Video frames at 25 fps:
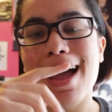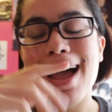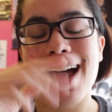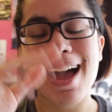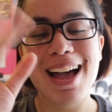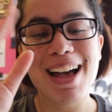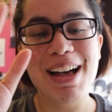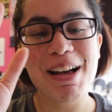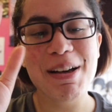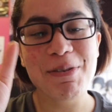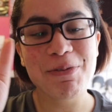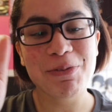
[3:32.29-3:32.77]

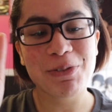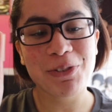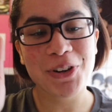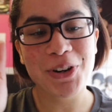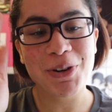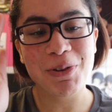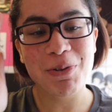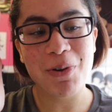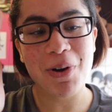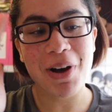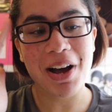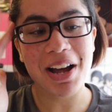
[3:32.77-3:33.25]

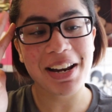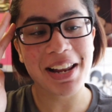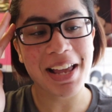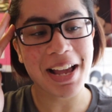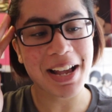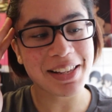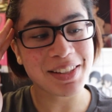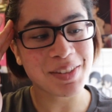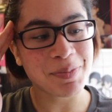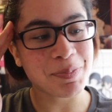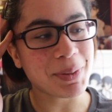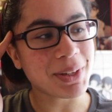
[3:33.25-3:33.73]
Everyone
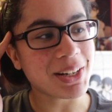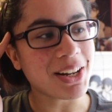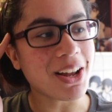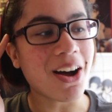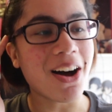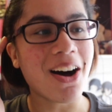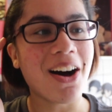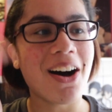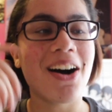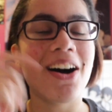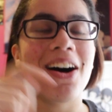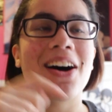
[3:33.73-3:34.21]
has been
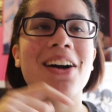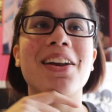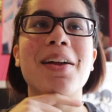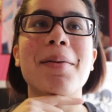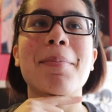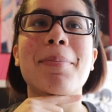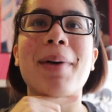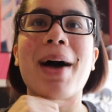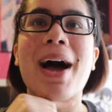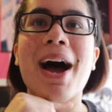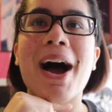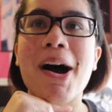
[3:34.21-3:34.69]

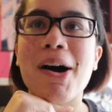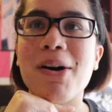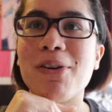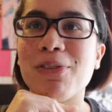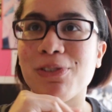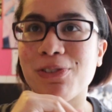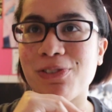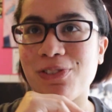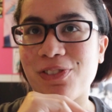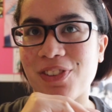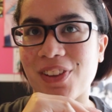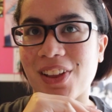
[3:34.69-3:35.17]
on
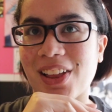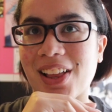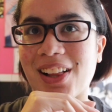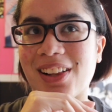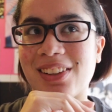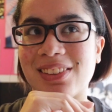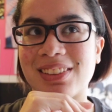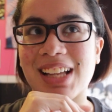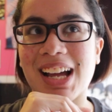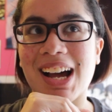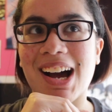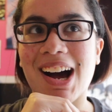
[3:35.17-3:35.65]
about
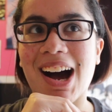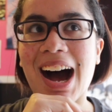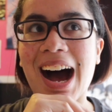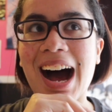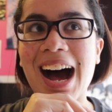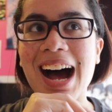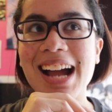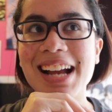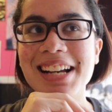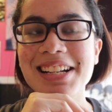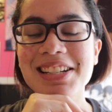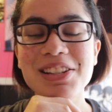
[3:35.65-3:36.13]
Phil. Now,
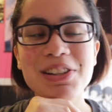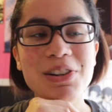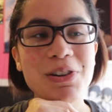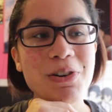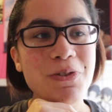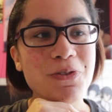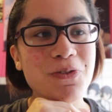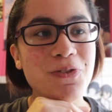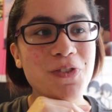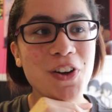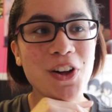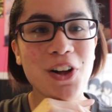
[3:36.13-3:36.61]
I
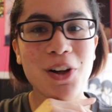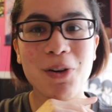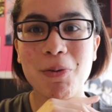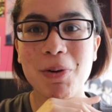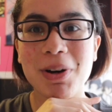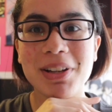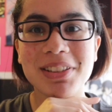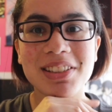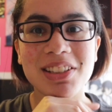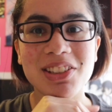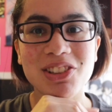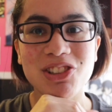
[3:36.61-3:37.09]
knew Phil
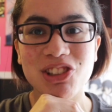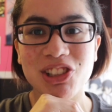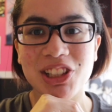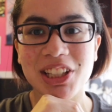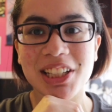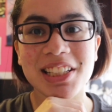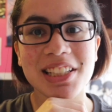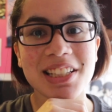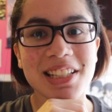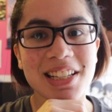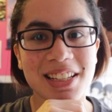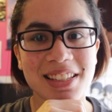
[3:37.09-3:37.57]
was a
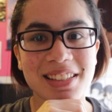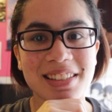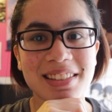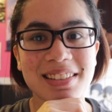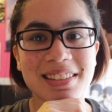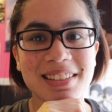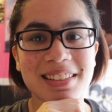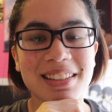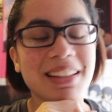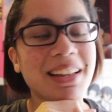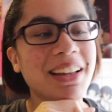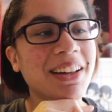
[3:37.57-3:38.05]

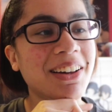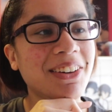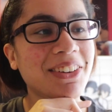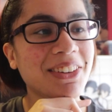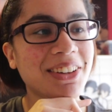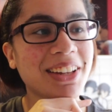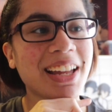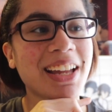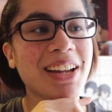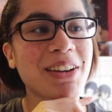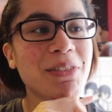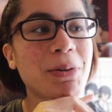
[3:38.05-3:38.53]
genius.
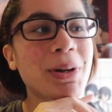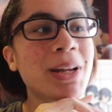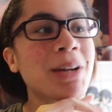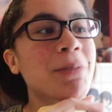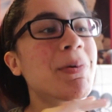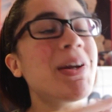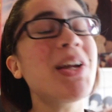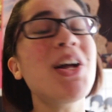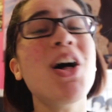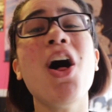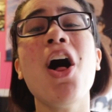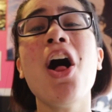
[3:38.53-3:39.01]
Okay, we,
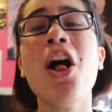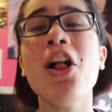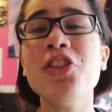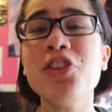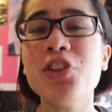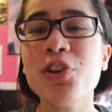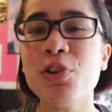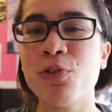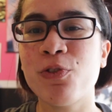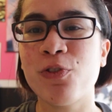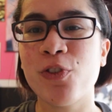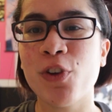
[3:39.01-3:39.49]
we
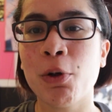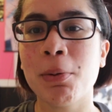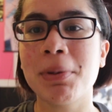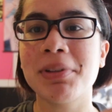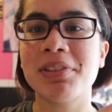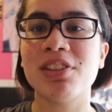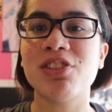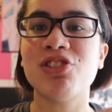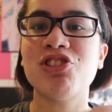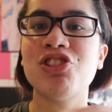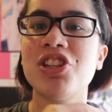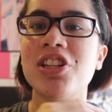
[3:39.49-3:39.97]
all knew Phil
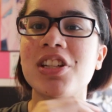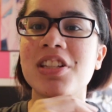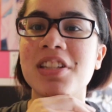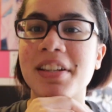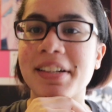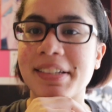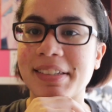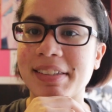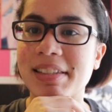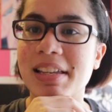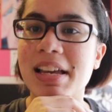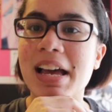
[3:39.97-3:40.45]
was a
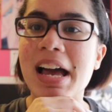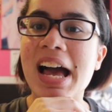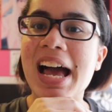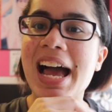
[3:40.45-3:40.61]
genius.